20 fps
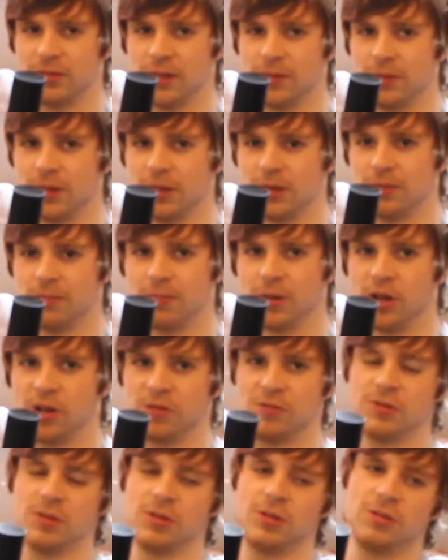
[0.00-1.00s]
I mean, I
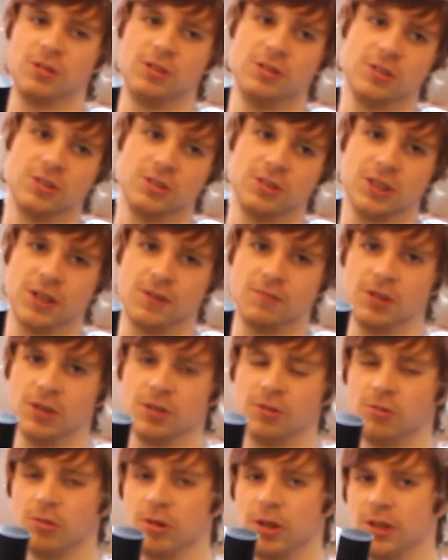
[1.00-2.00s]
bought for 370
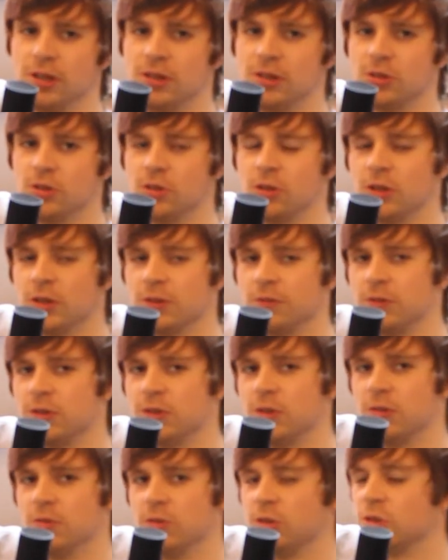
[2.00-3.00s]
quid, sold it
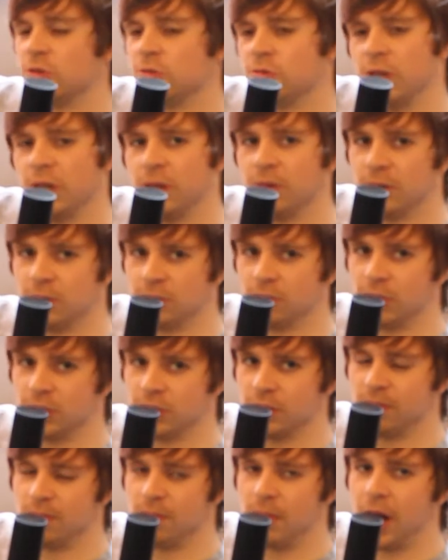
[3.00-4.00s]
for 220, which
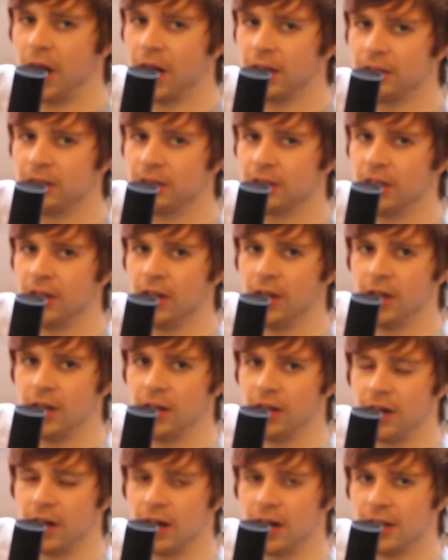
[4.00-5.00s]
wasn't bad.
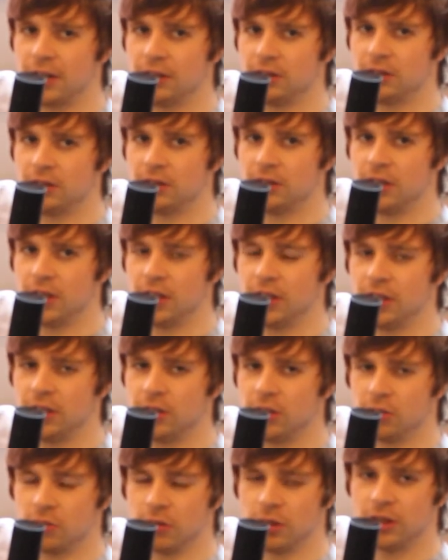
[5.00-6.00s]
And the
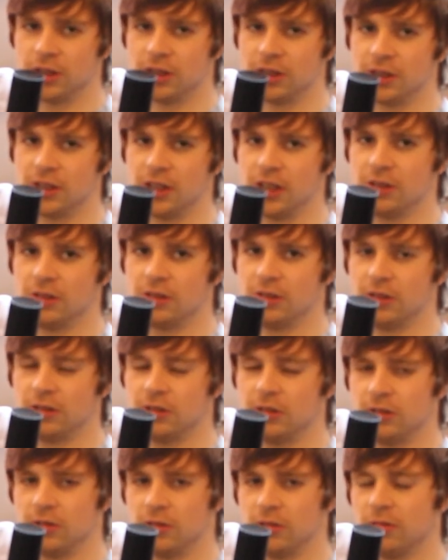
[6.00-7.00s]
Gorilla set,
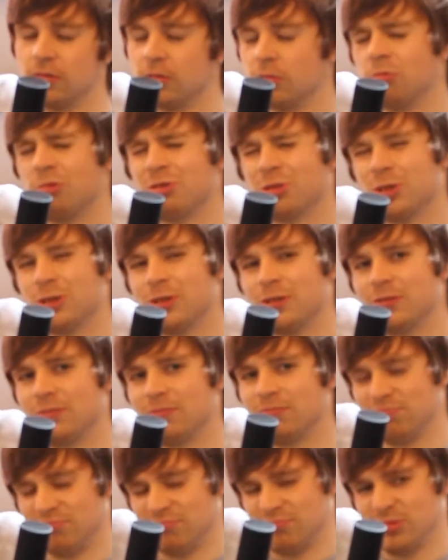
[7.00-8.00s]
it wasn't
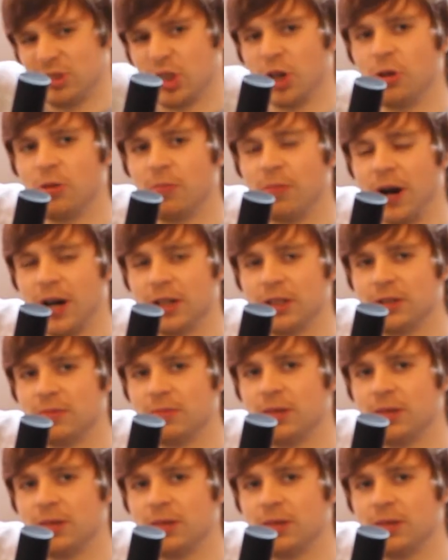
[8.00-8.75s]
too bad.